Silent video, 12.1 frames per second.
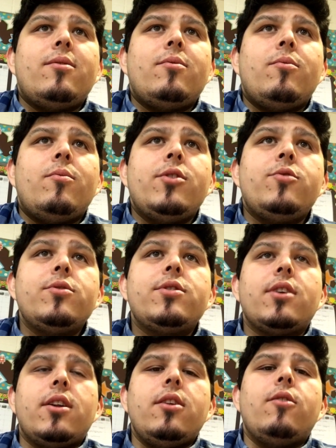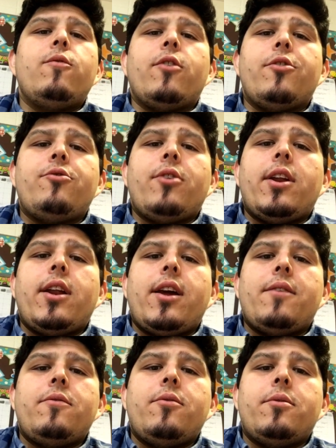Which was a little frustrating, I
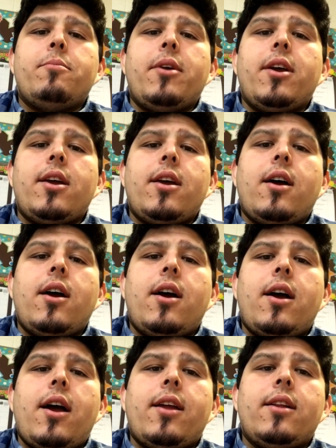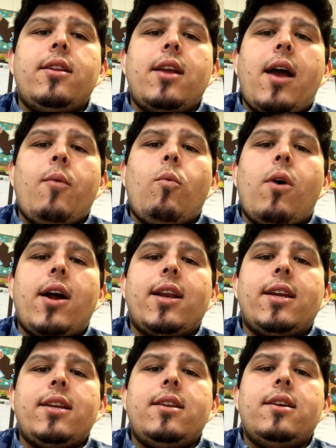have to admit. I
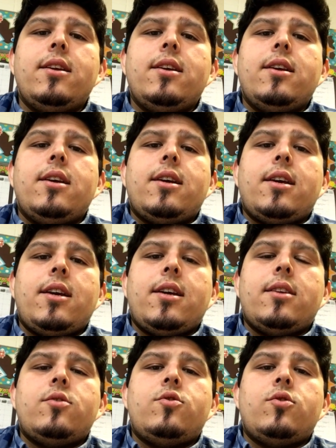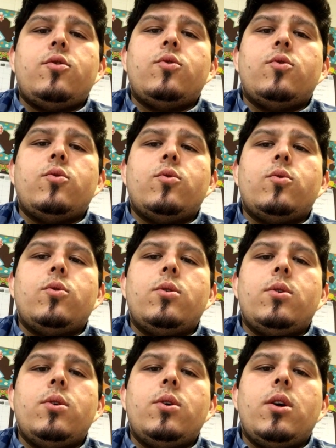wanted it to
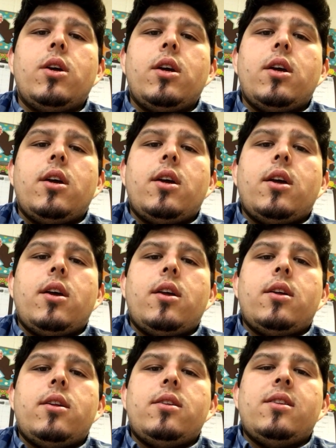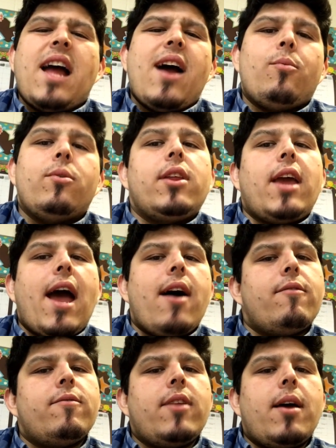not really
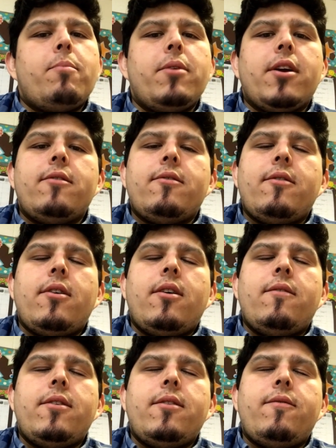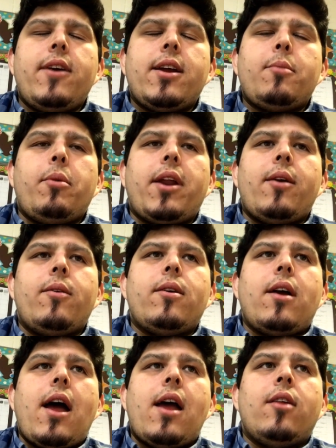have that big of an effect, but
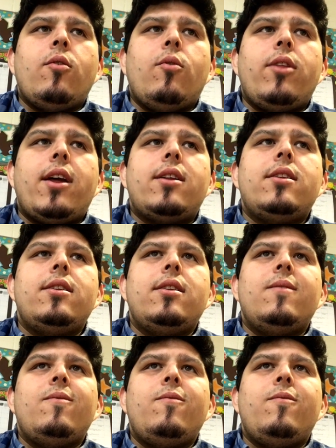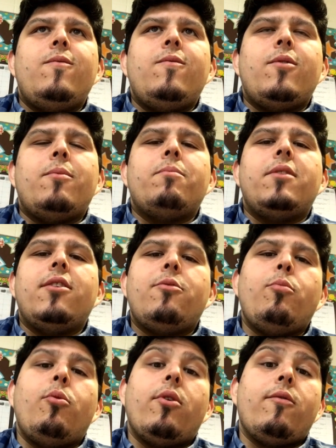I know that from this
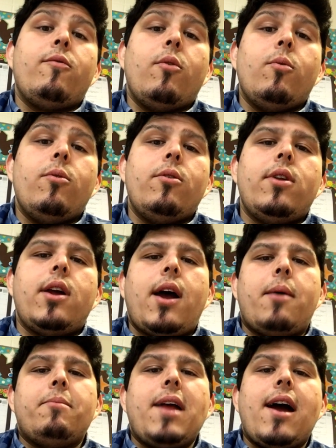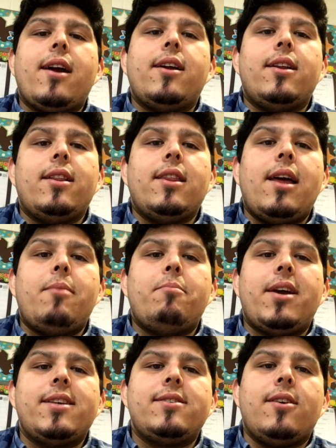point forward, I'm not going to let
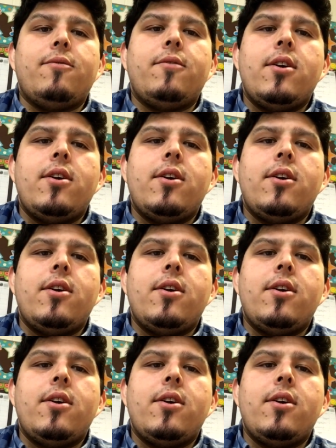myself